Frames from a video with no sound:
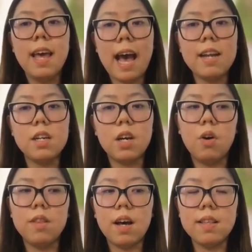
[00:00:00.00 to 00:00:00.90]
And
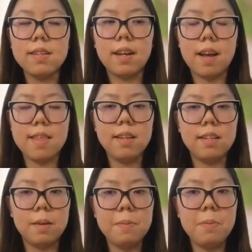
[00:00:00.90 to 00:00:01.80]
on the other side, I think
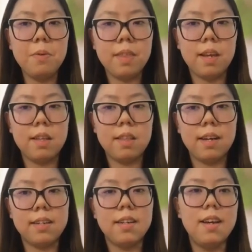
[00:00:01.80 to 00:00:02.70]
some people think that,